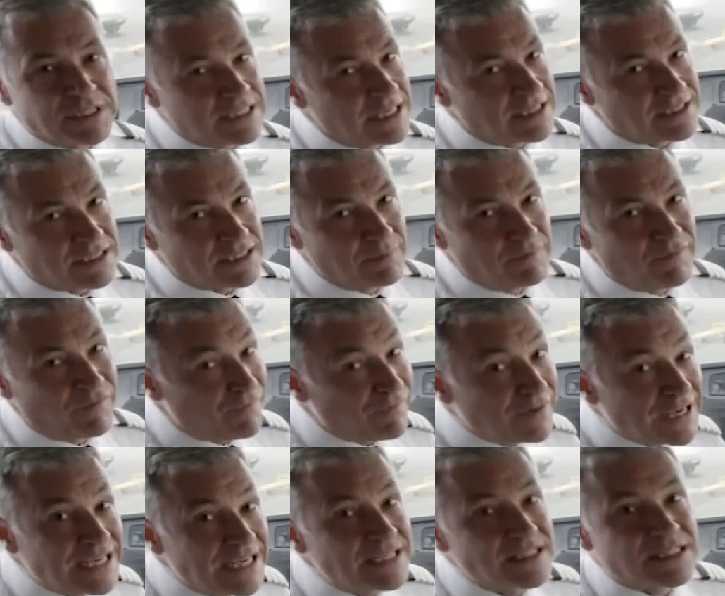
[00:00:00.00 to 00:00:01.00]
system
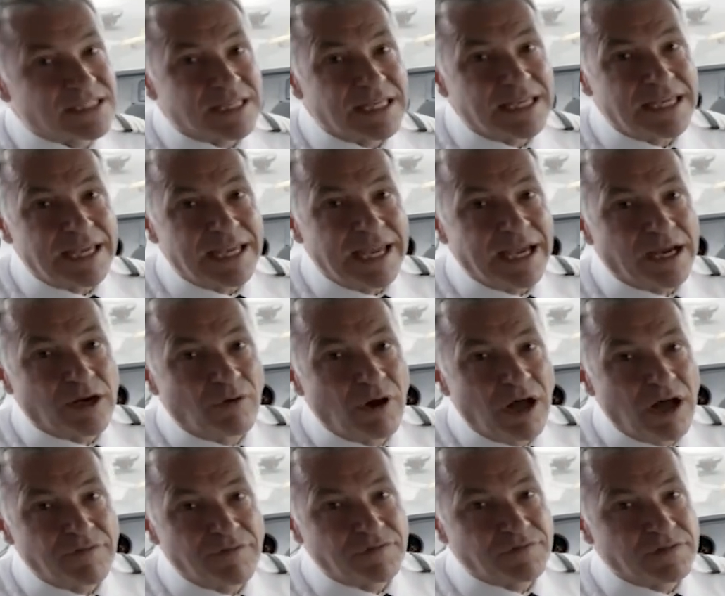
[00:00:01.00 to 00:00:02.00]
feeds the
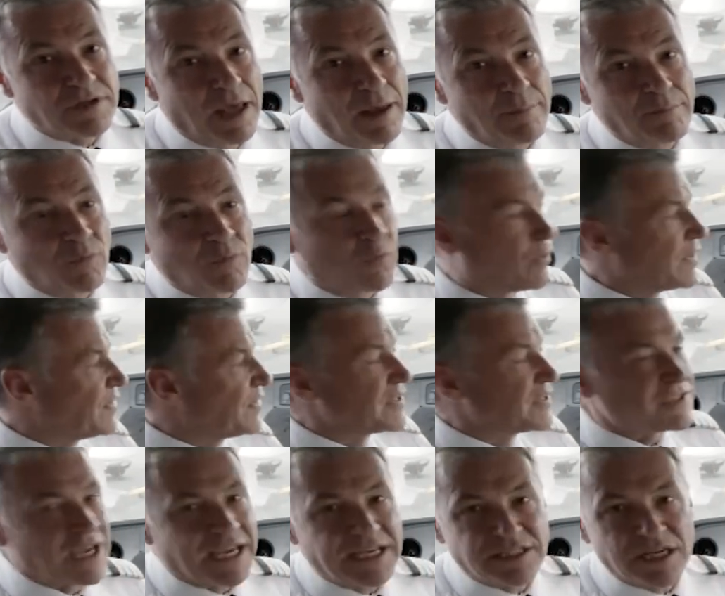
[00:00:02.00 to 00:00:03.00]
aircraft um, with the
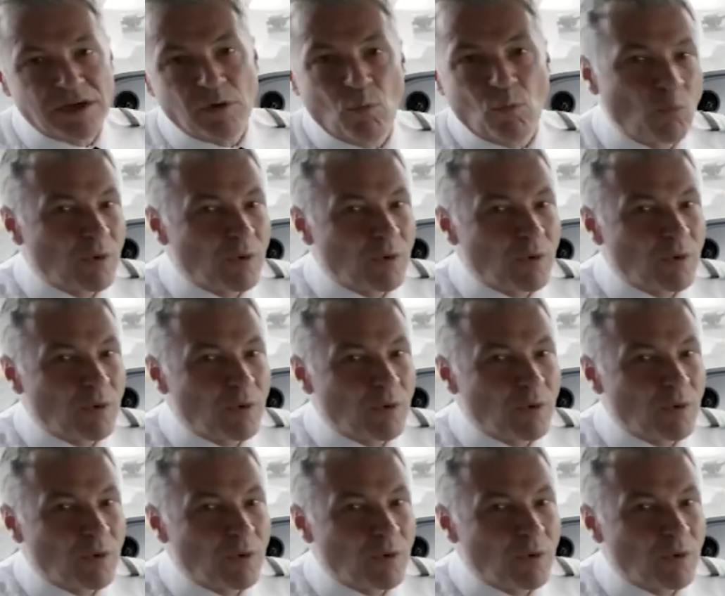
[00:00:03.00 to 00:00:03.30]
data,